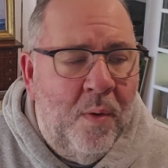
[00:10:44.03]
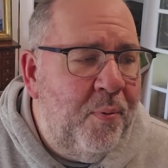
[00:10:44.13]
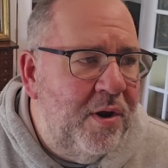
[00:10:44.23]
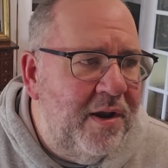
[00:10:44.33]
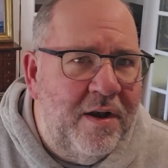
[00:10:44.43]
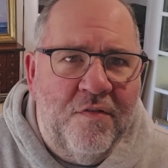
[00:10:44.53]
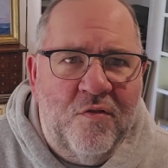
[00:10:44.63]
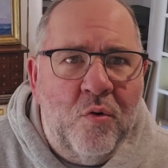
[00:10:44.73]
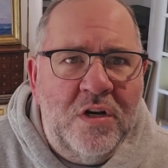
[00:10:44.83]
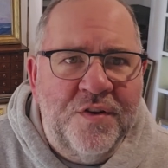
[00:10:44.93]
we'll put it into
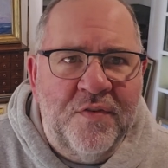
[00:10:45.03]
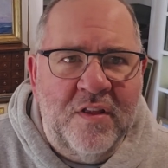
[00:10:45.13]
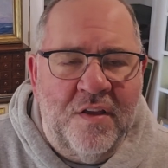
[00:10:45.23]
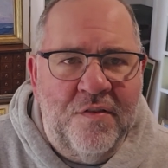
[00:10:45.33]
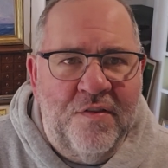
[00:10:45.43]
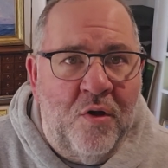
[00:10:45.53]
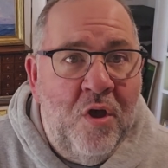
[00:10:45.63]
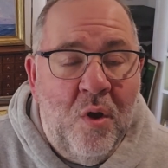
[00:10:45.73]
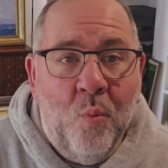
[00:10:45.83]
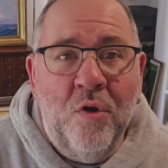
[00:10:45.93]
storage if it doesn't
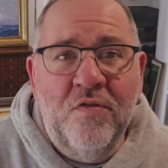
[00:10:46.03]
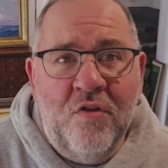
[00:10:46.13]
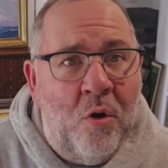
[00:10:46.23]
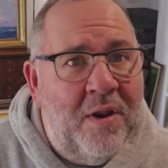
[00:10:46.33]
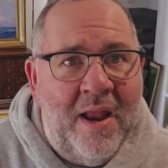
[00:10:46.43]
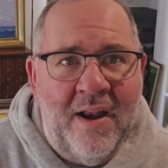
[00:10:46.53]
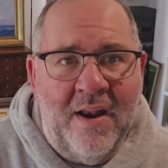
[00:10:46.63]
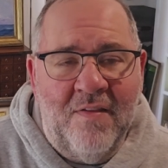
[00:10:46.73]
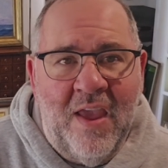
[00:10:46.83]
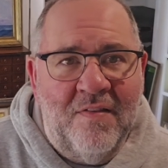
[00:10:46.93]
sell. We'll donate
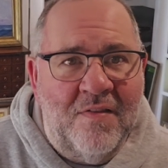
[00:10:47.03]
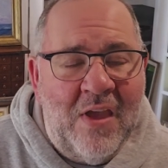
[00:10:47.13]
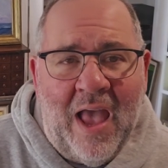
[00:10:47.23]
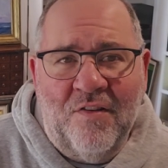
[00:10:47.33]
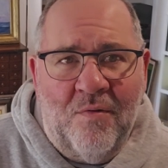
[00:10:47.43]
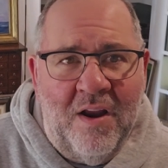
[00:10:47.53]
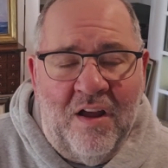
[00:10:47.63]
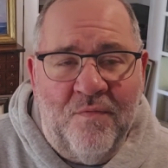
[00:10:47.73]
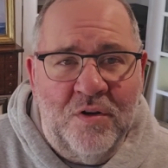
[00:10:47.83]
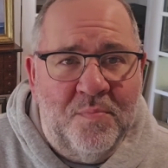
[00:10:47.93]
it and take the tax
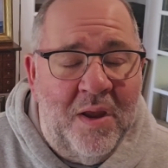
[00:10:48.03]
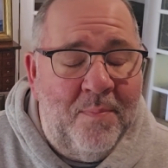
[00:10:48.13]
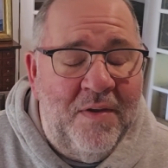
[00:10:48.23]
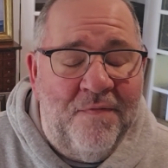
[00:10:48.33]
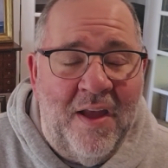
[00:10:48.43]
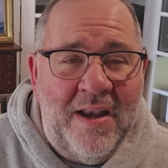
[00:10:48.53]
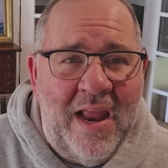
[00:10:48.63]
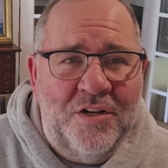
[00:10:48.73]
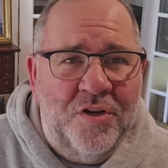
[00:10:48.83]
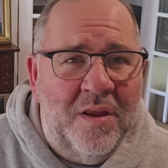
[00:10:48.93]
write-off, which might be
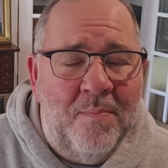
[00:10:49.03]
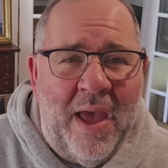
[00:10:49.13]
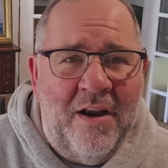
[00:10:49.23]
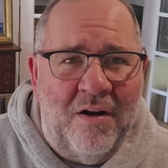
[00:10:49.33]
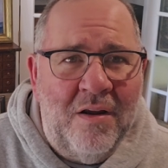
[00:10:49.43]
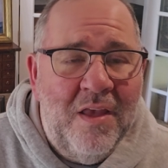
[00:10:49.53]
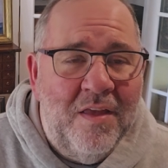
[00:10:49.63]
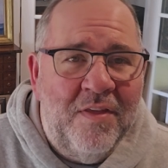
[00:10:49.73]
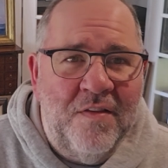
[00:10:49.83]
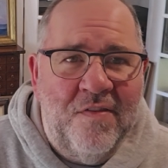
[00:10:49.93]
financially better
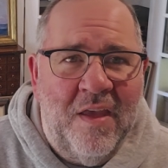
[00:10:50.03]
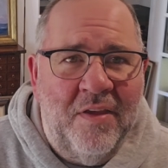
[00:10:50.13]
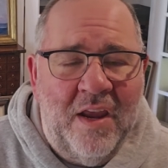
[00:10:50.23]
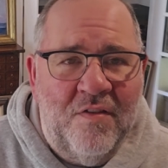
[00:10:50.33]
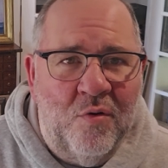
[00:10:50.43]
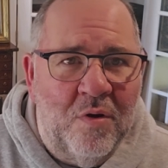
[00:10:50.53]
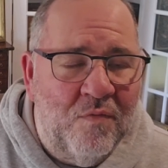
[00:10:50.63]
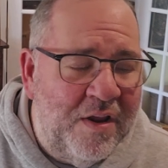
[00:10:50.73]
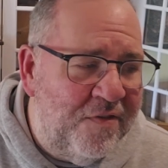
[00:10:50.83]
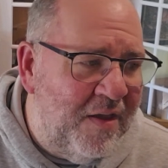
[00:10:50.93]
than selling it to a
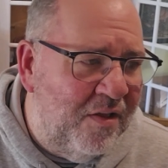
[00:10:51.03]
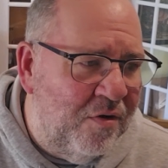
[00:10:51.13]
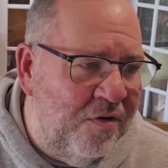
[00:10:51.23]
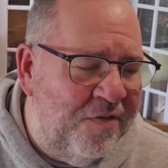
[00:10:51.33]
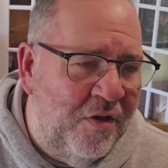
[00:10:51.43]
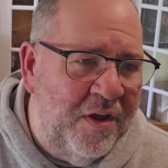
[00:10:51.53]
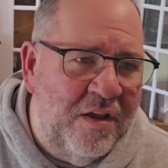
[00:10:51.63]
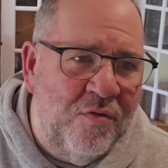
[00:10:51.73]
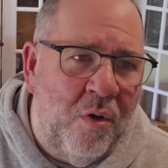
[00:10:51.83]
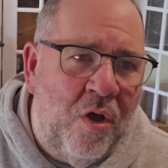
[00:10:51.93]
reseller or selling
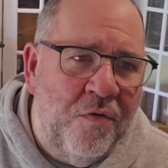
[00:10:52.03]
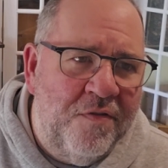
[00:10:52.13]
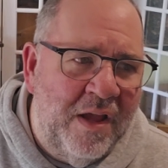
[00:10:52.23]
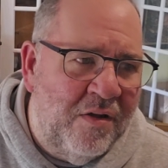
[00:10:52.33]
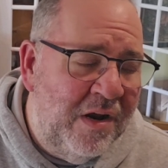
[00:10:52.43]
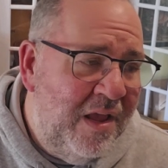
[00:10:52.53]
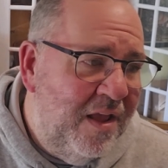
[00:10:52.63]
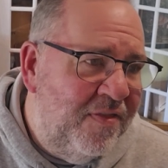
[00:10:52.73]
it to a wholesaler.